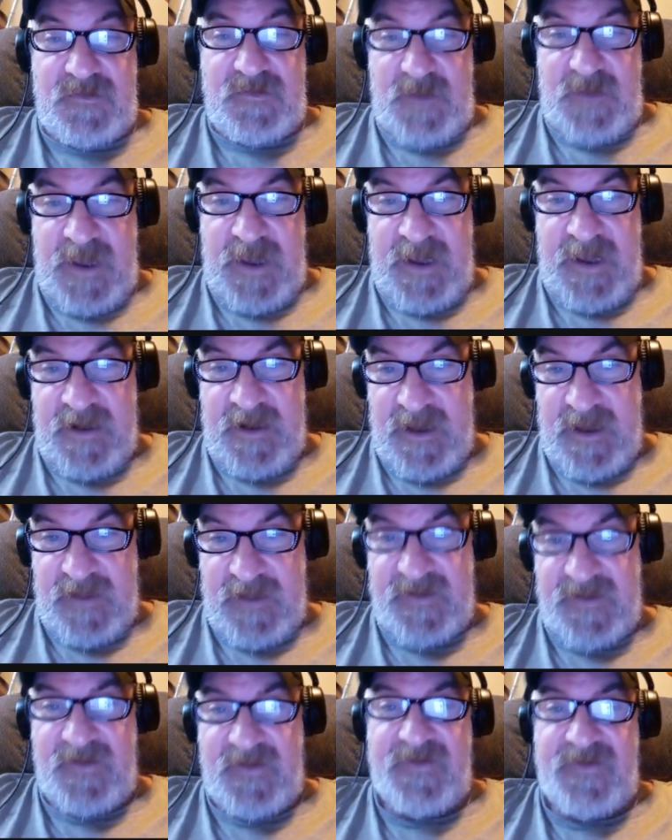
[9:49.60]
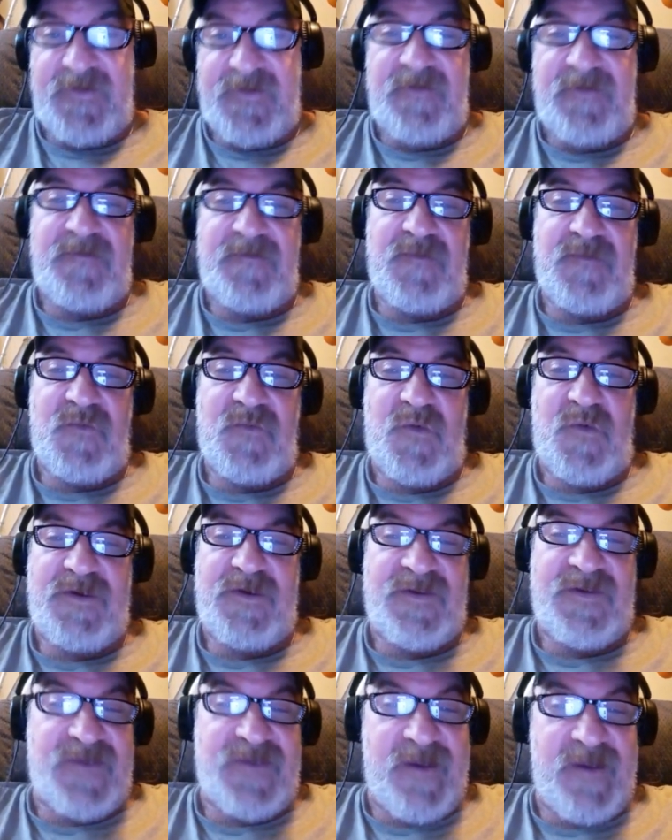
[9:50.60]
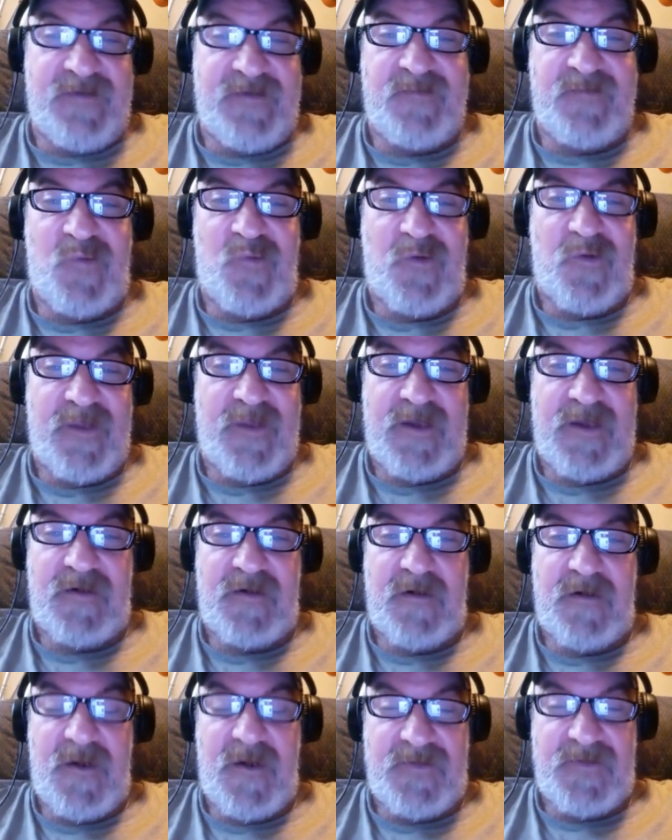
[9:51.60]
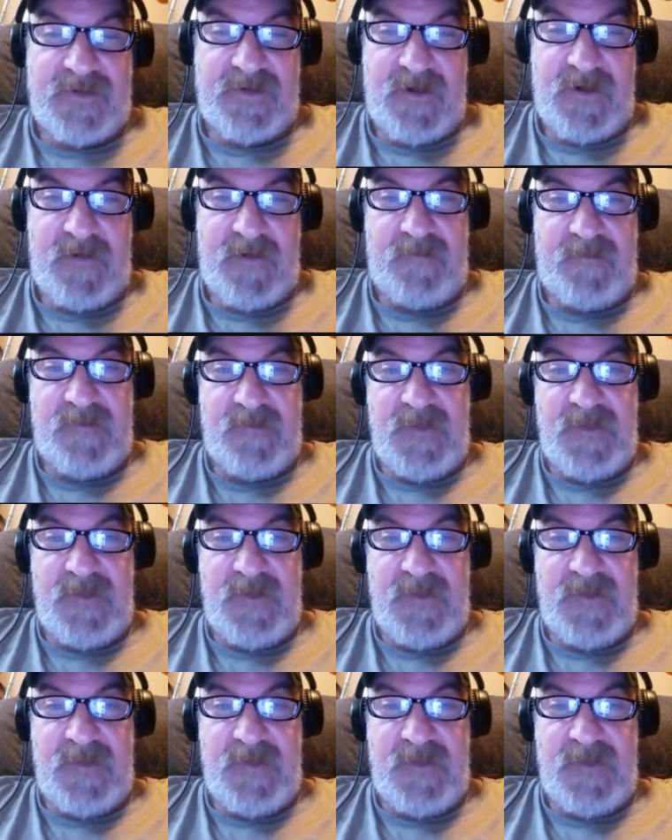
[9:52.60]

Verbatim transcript: in uh, Tulsa, which is nothing more than a road trip.